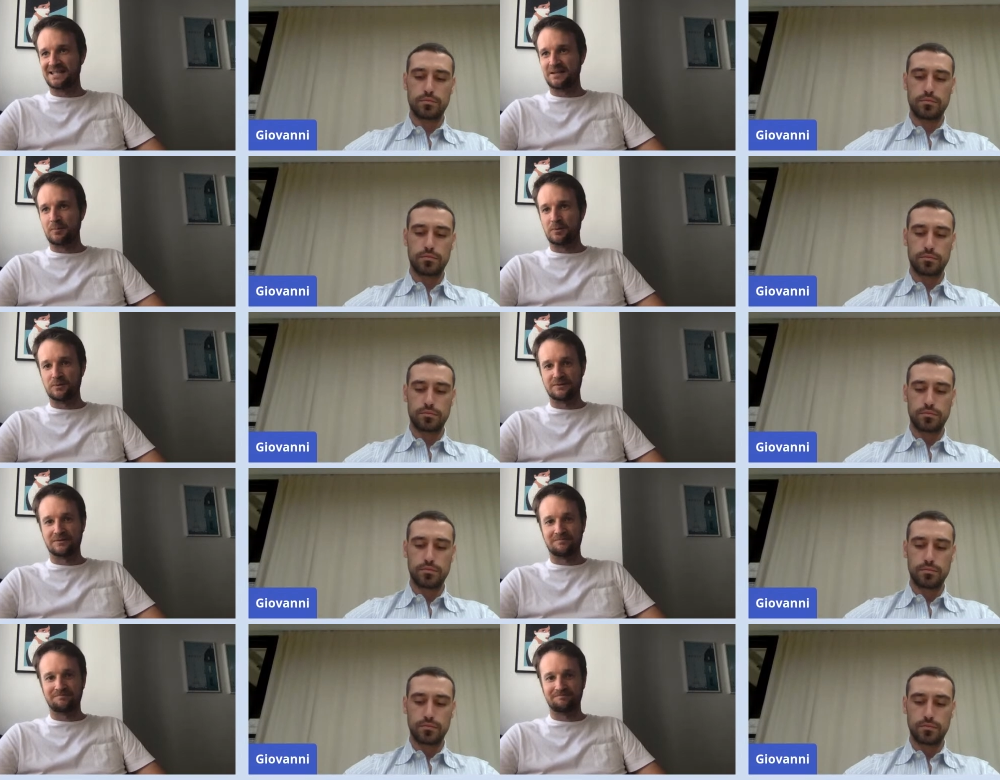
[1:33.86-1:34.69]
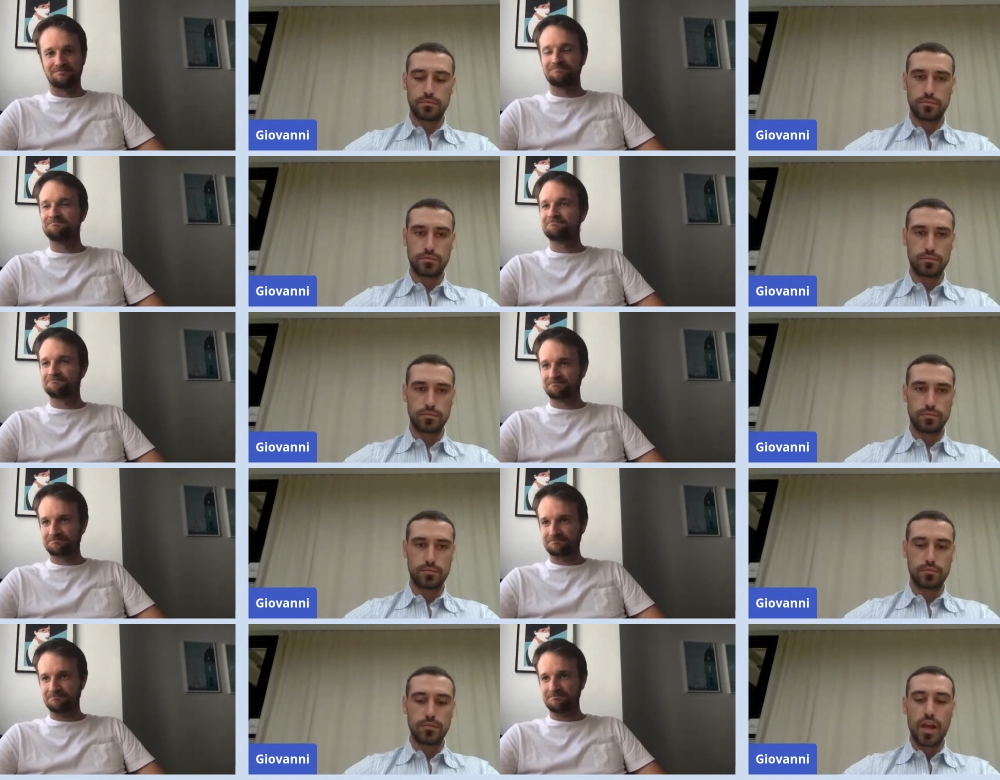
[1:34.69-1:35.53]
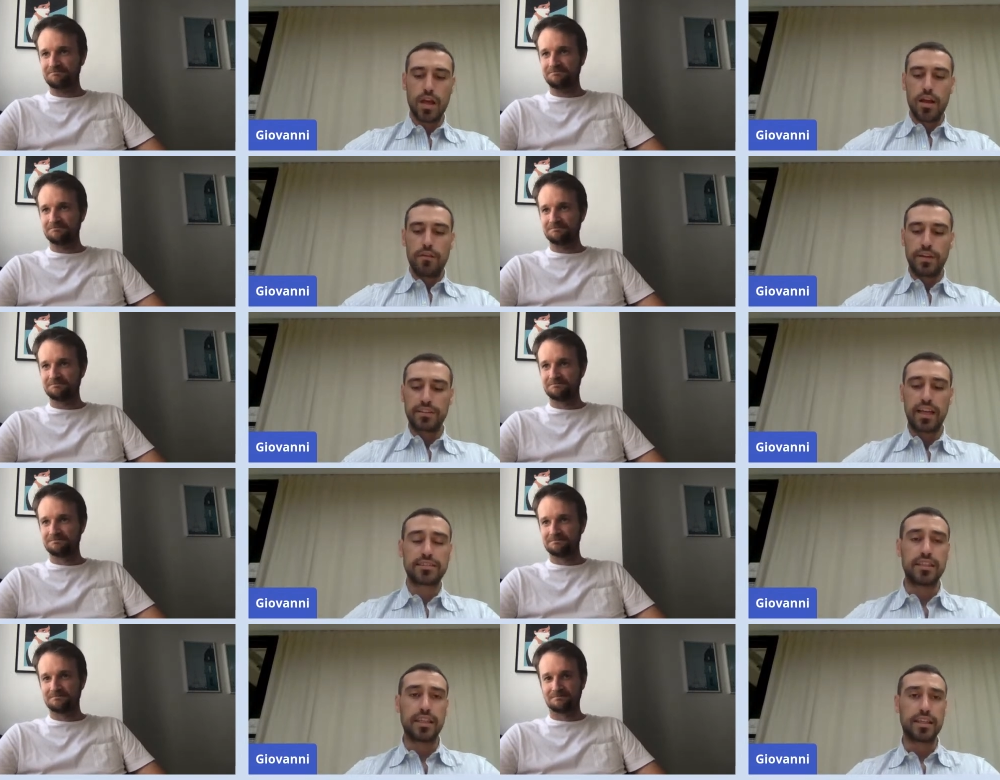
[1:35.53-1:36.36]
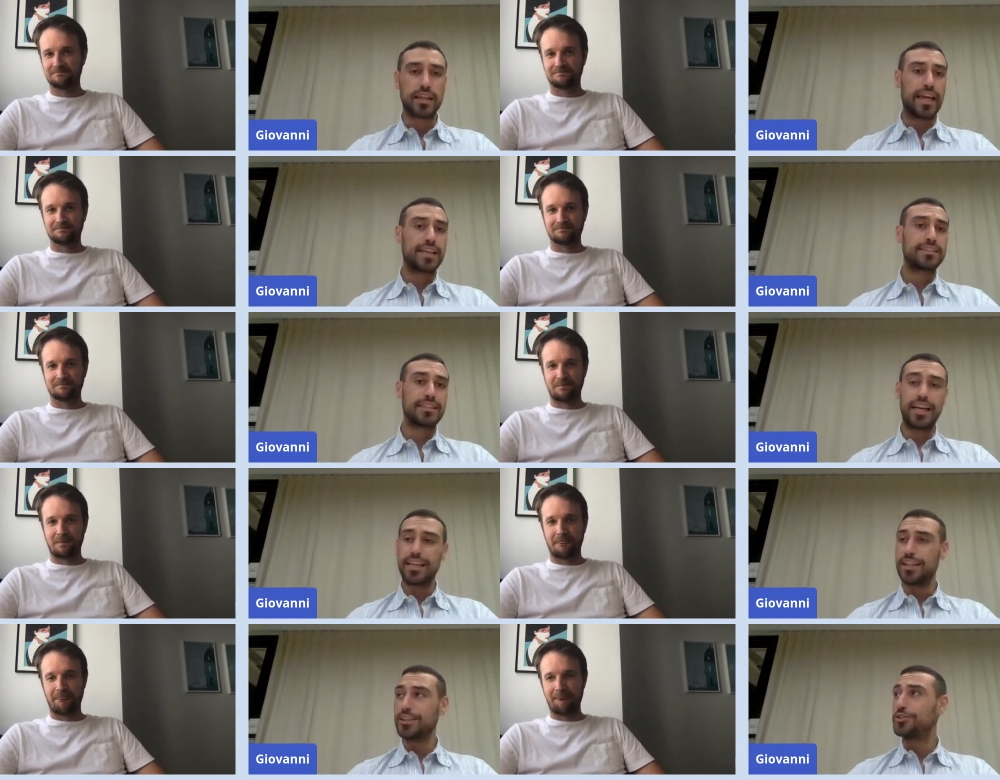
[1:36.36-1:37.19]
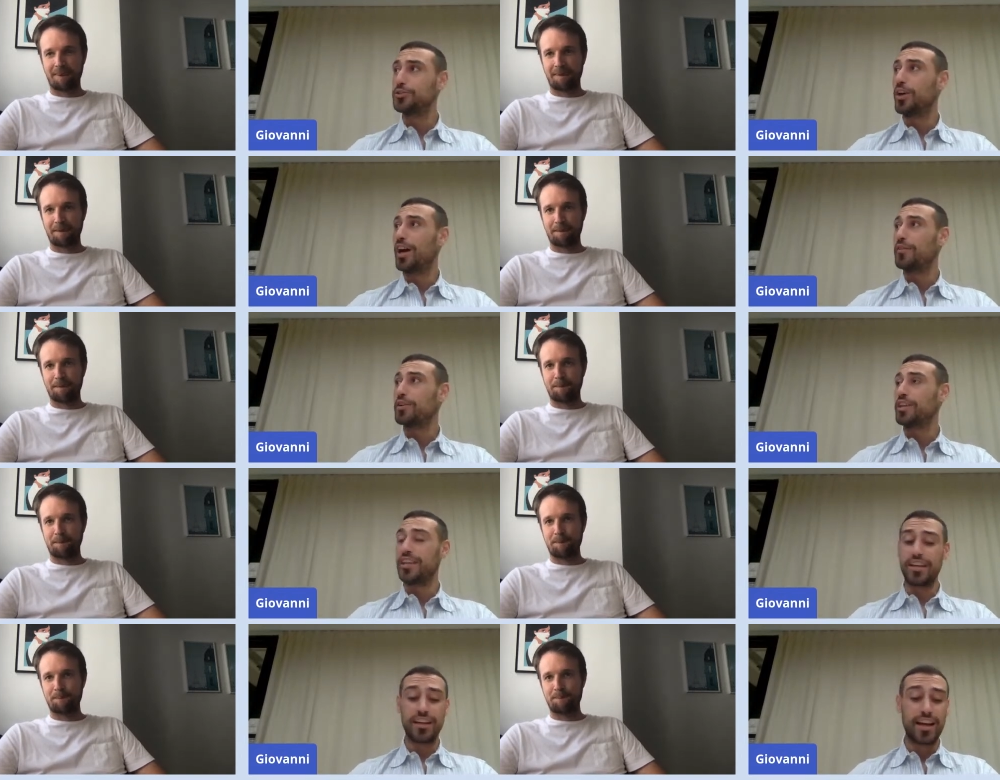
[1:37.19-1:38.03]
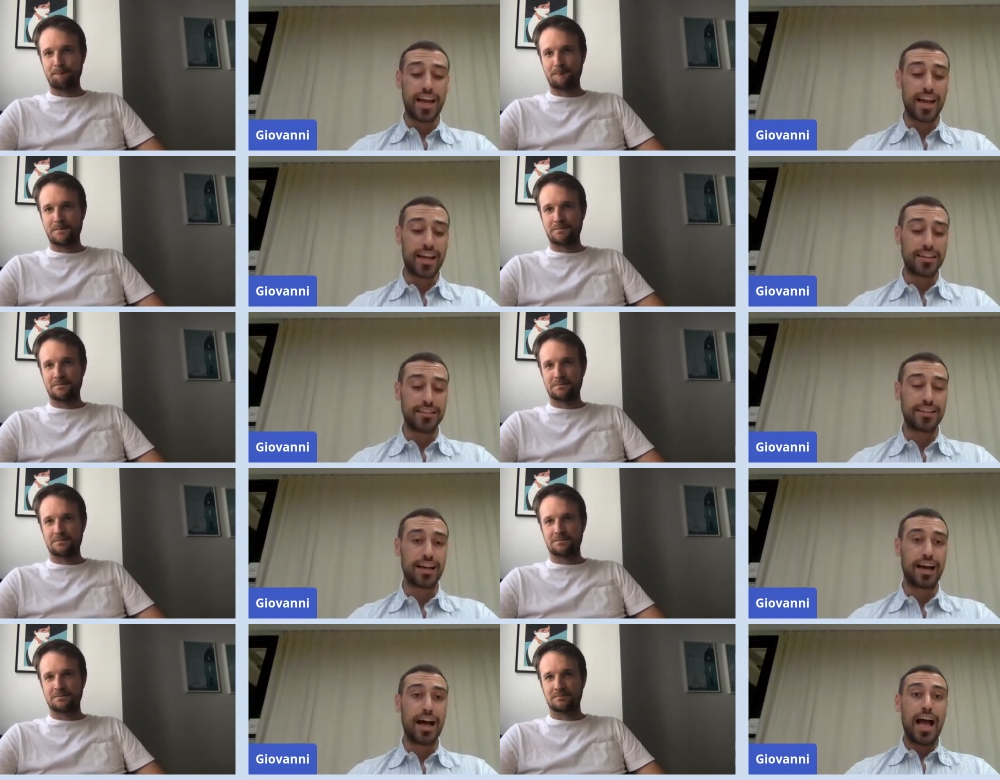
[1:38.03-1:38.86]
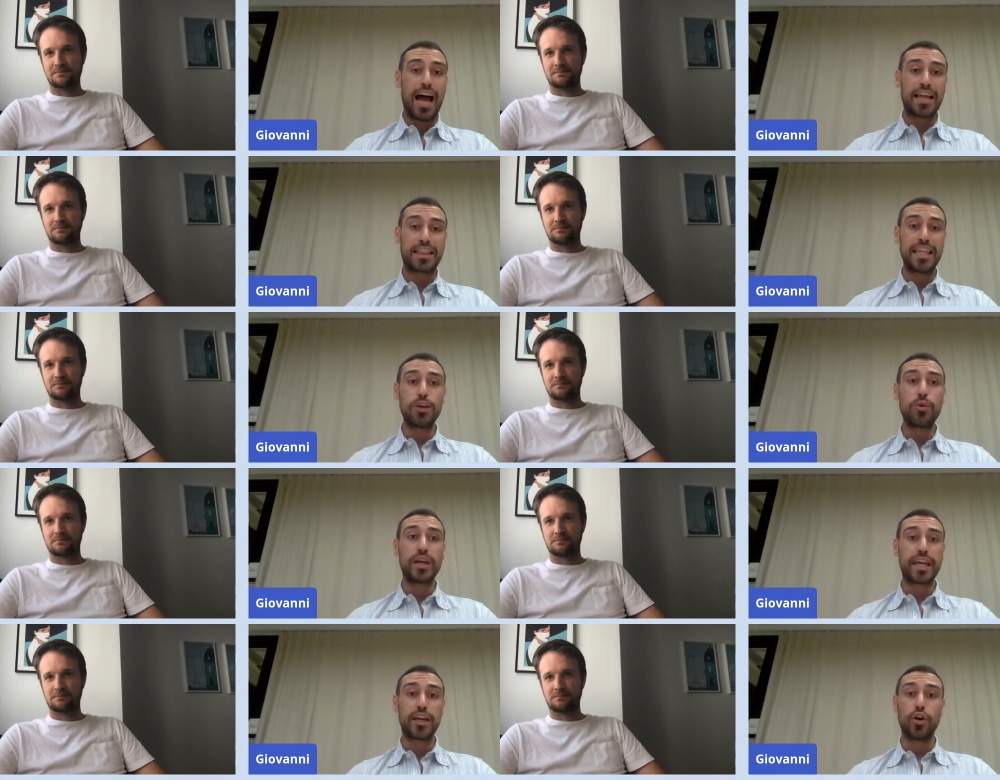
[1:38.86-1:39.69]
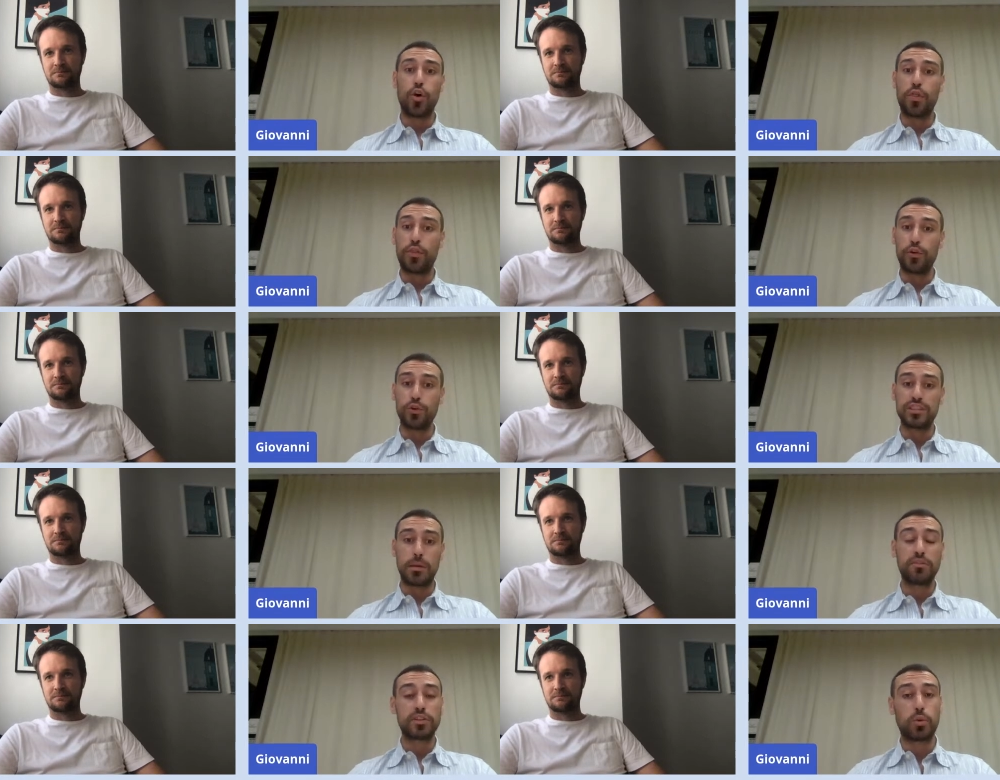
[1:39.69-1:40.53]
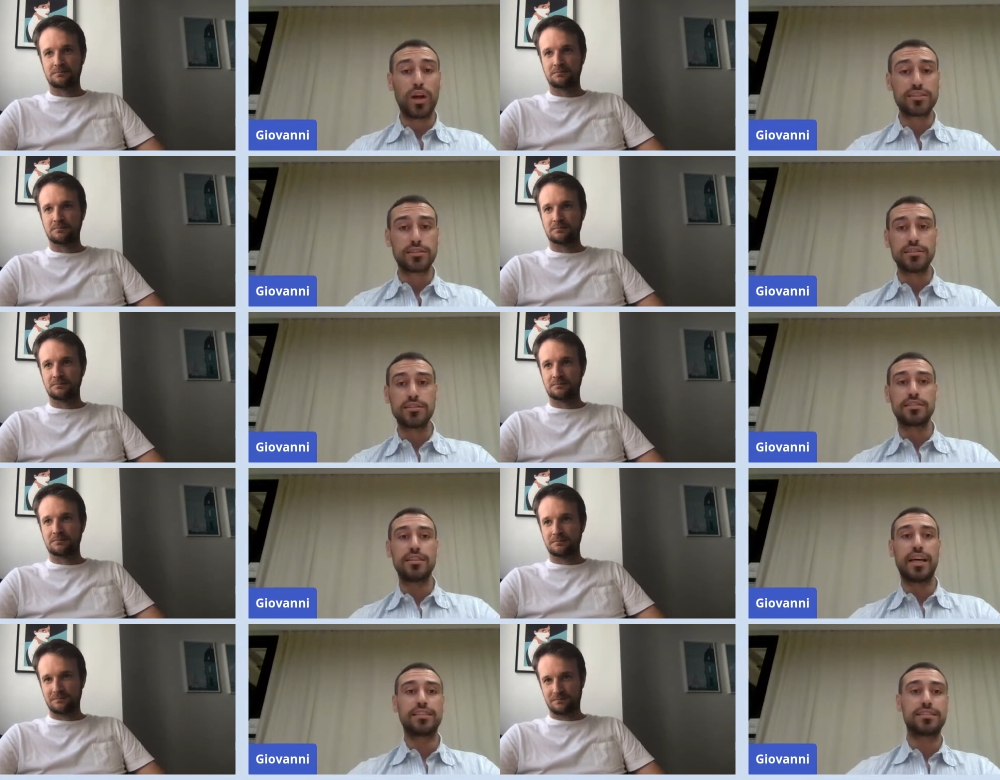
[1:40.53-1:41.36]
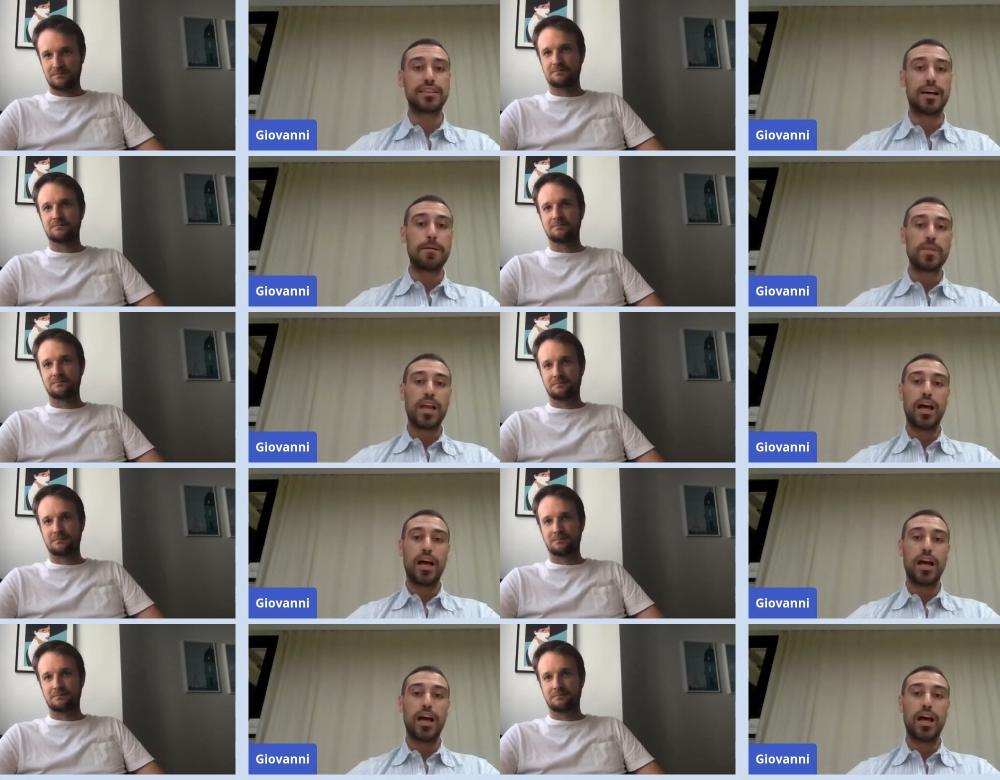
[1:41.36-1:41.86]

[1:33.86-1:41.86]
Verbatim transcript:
Speaker 1: examples.
Speaker 2: Fantastic. Exciting to have you here. And uh, I think we can go through some of the questions that uh,